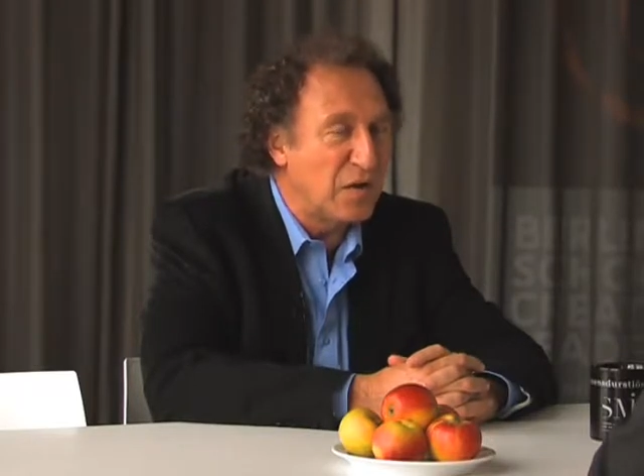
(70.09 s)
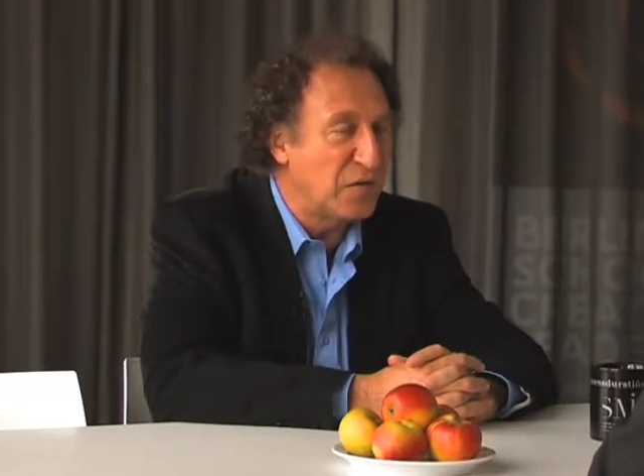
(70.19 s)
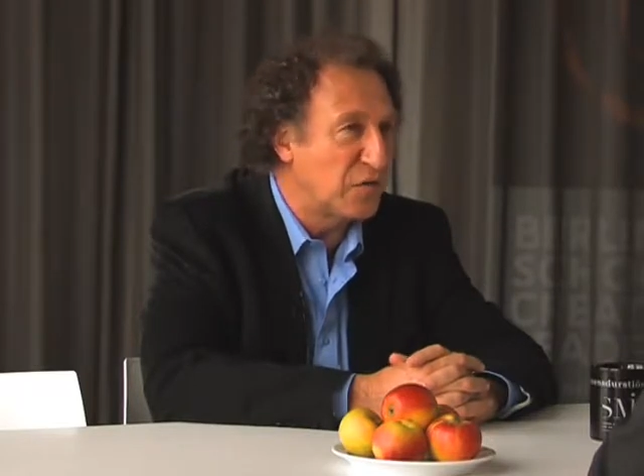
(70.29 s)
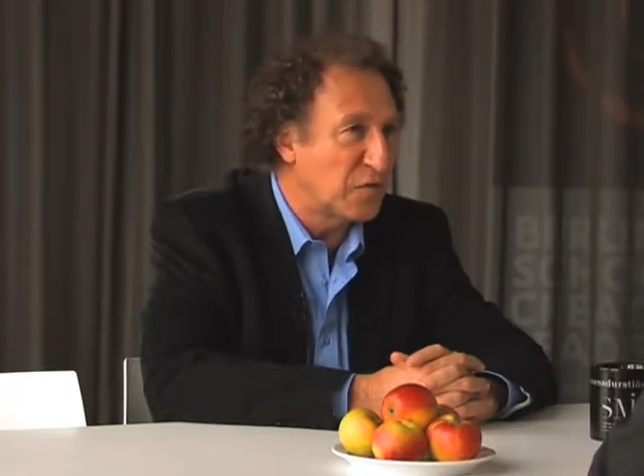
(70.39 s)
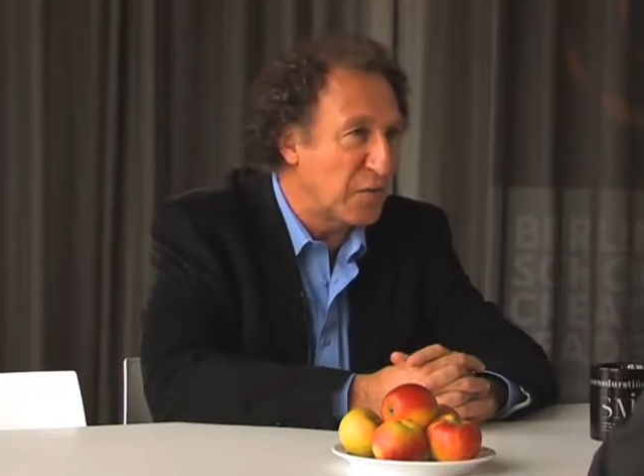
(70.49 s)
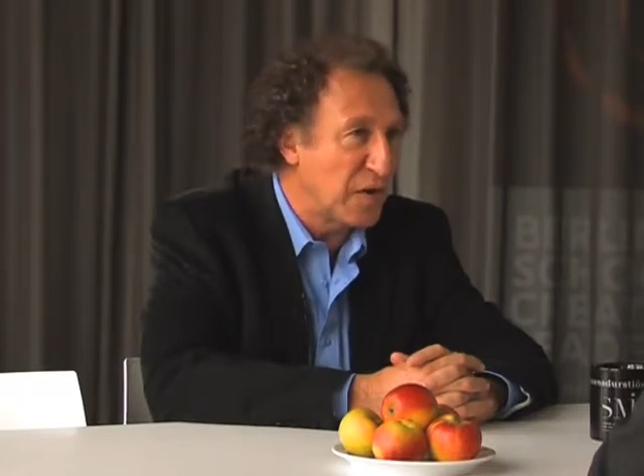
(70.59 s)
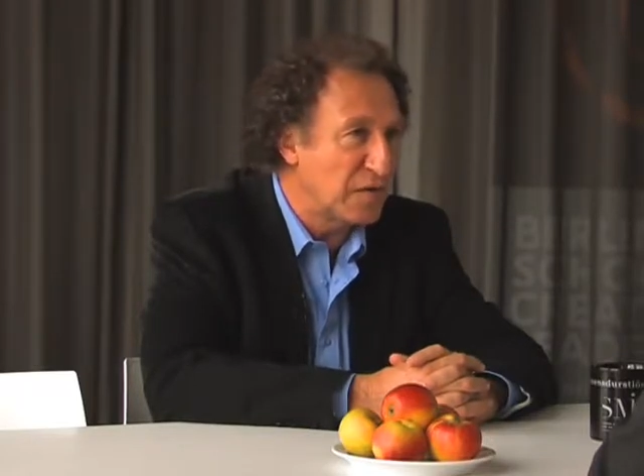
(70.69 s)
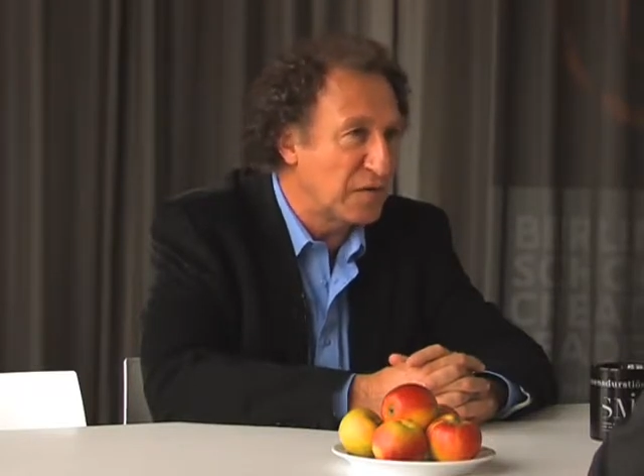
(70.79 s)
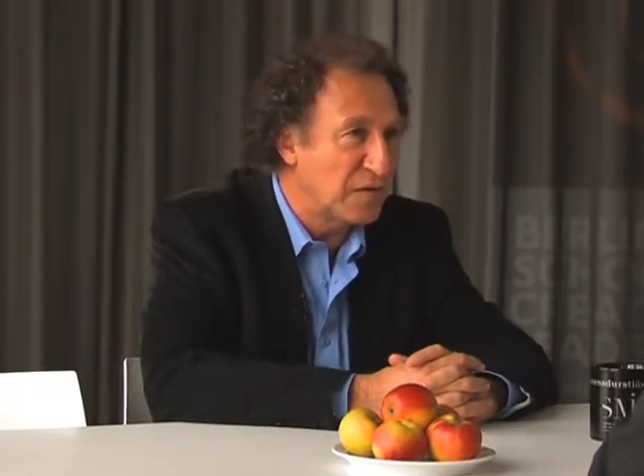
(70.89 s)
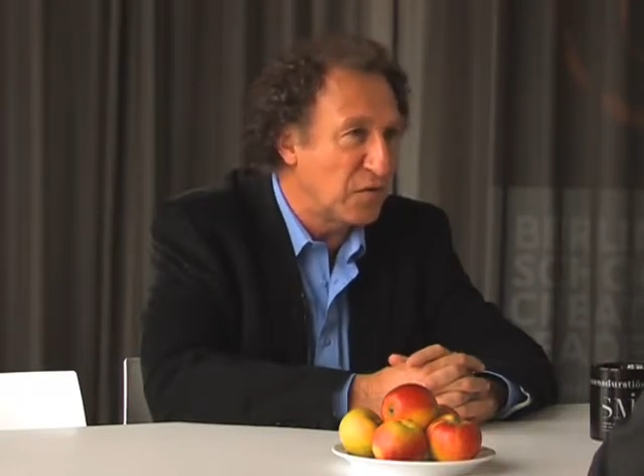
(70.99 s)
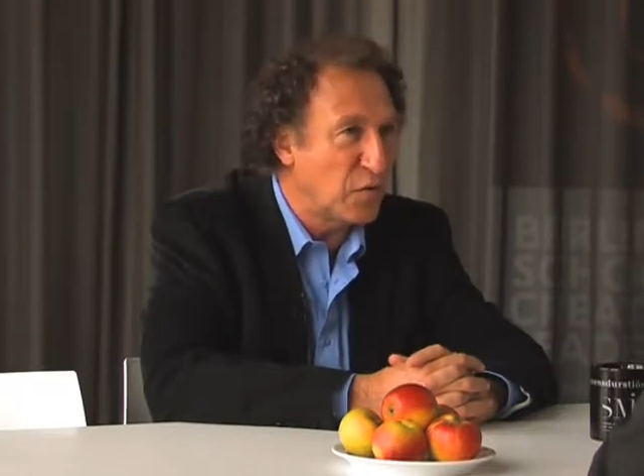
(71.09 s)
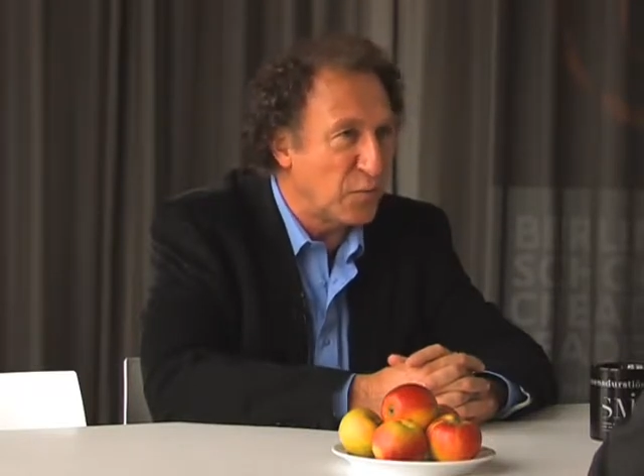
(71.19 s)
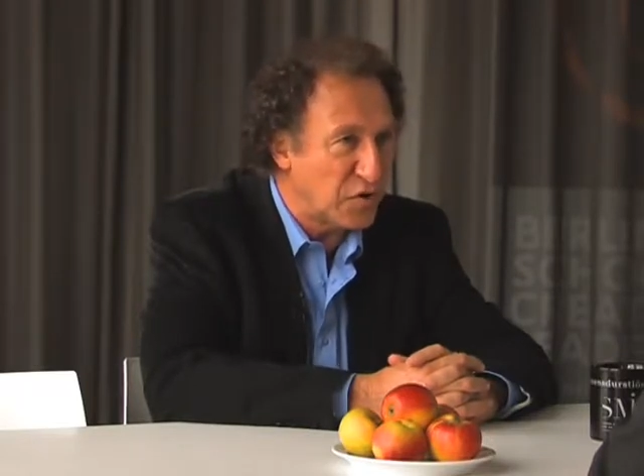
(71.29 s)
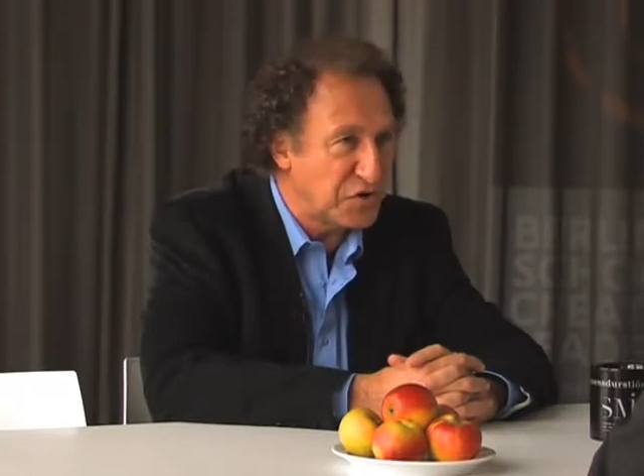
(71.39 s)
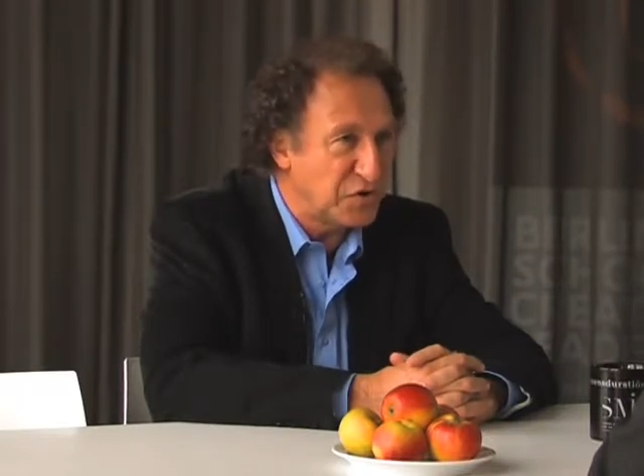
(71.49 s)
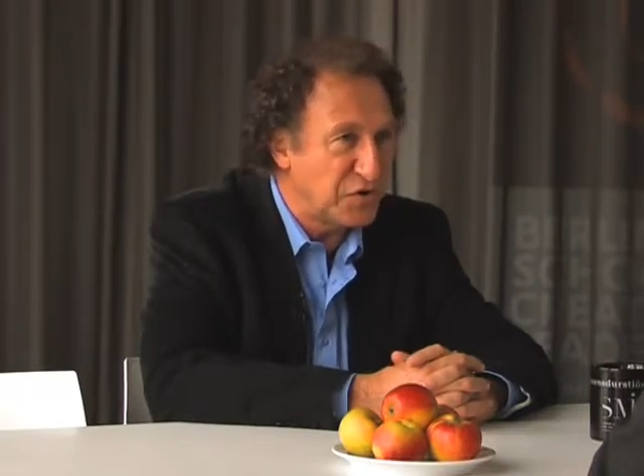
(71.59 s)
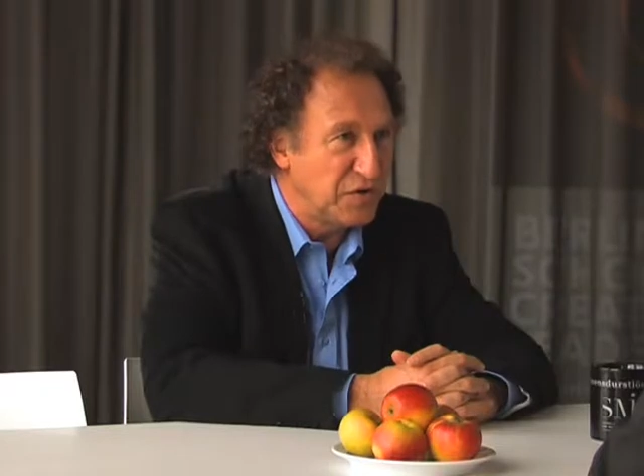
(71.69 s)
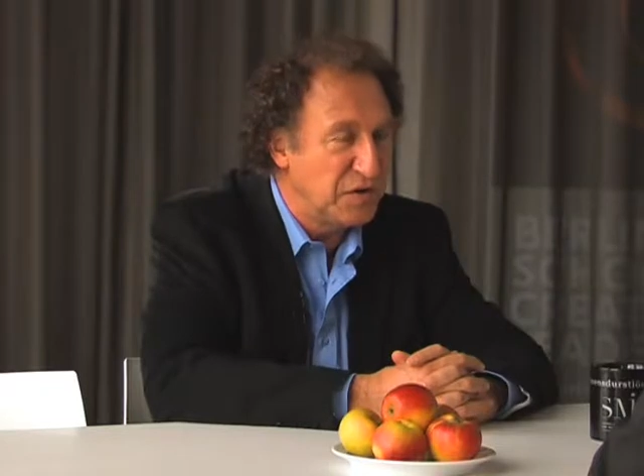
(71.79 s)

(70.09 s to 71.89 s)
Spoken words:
under stress, under pressure.